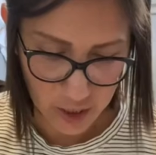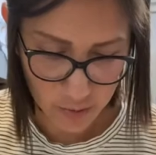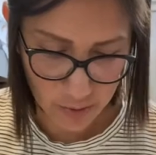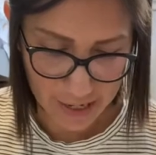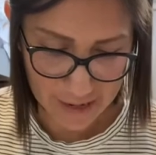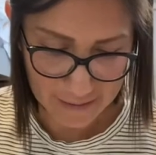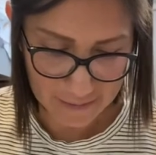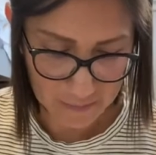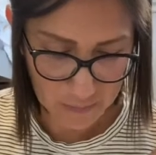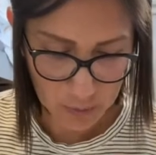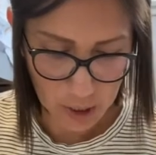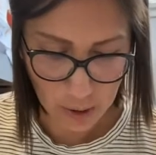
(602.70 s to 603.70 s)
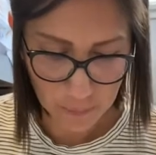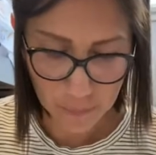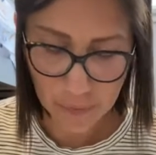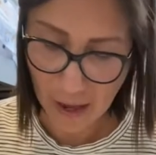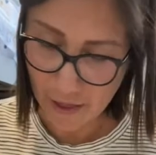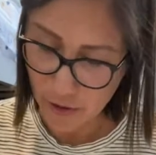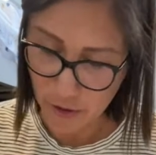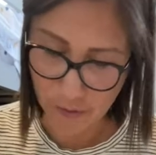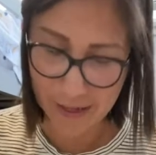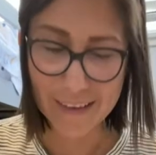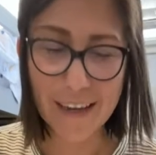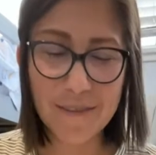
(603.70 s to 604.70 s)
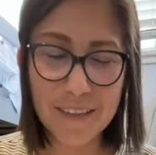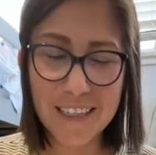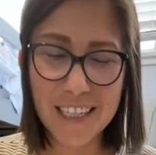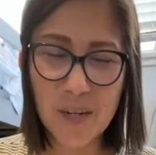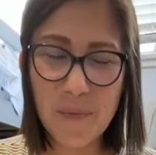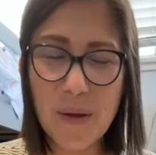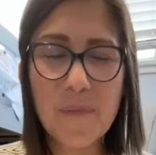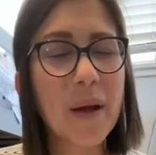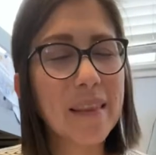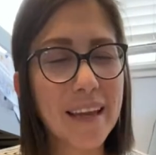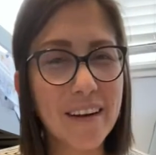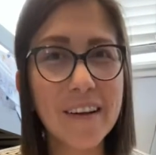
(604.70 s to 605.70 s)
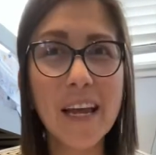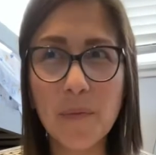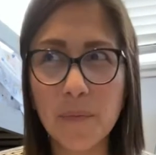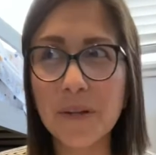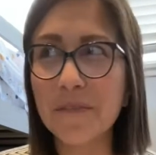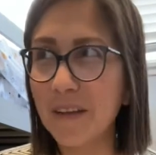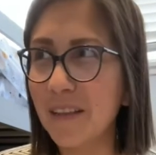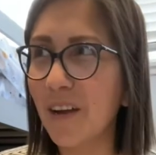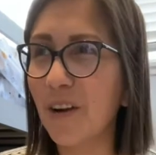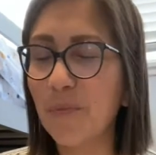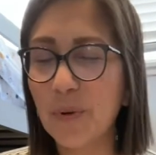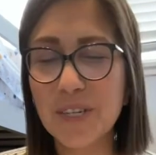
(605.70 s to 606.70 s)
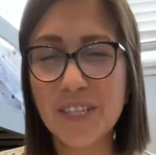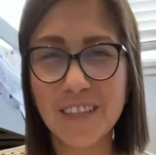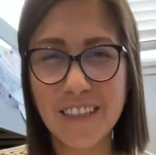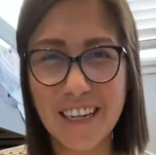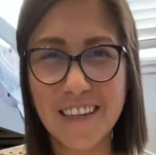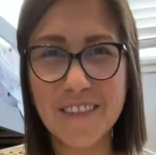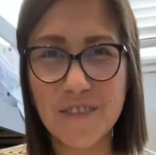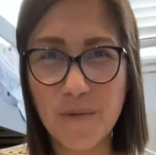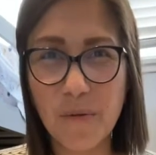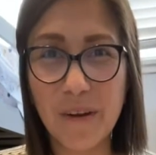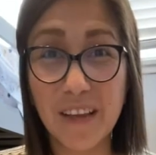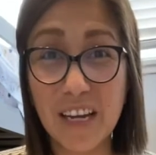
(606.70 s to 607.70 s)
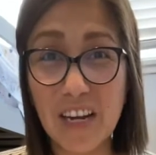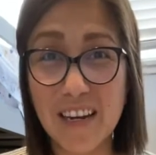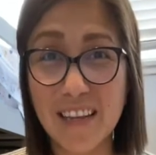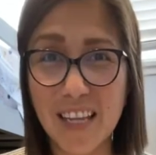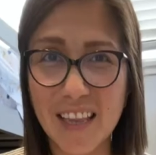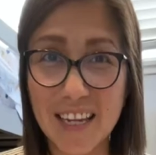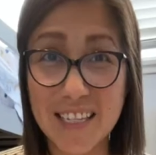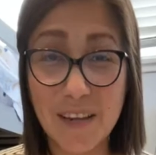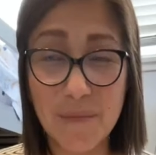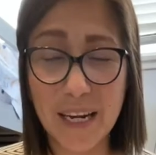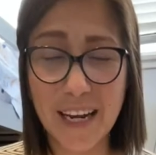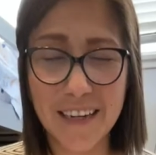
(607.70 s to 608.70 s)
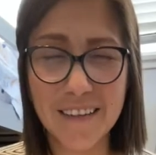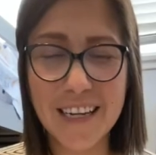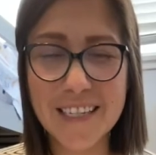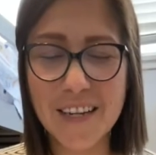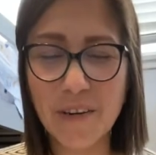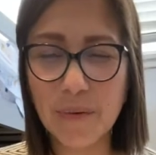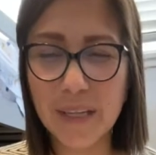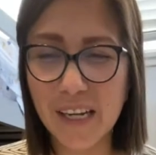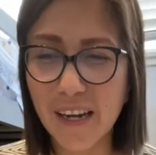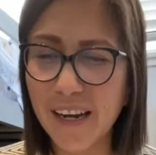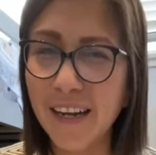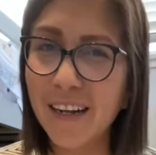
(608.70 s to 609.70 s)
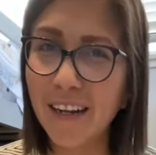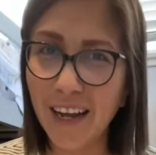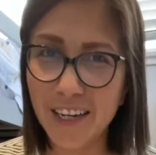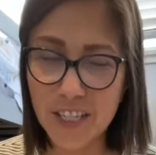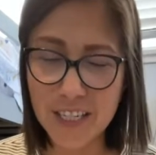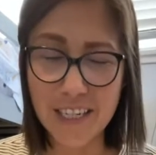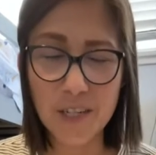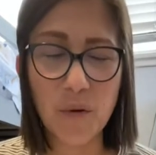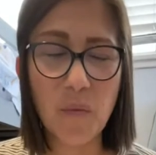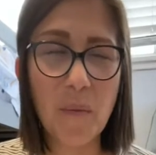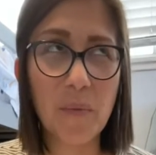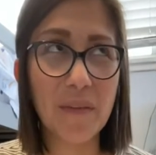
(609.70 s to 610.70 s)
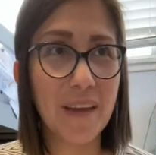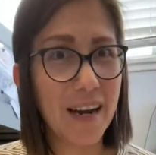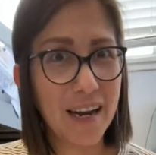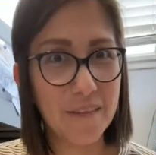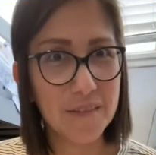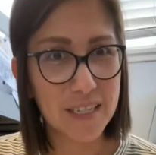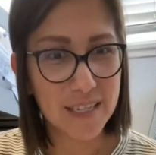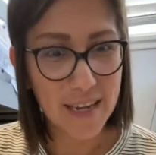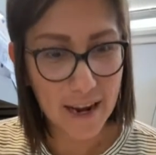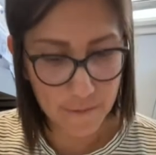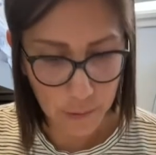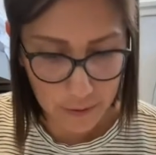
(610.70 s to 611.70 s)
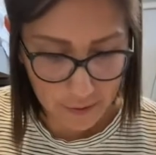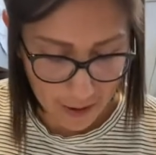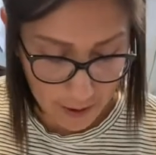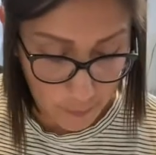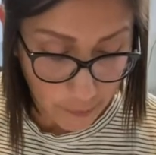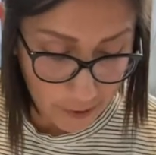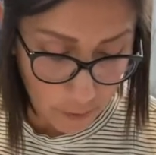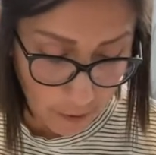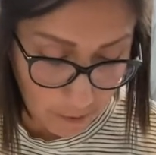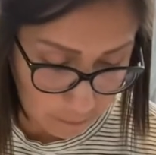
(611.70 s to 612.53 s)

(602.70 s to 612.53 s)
brain, at 3rd grade level a little bit, but they are capable of it. Their personal narratives were really good, and the things they've been analyzing are really good. I just need to remember that I have to scaffold that pretty well.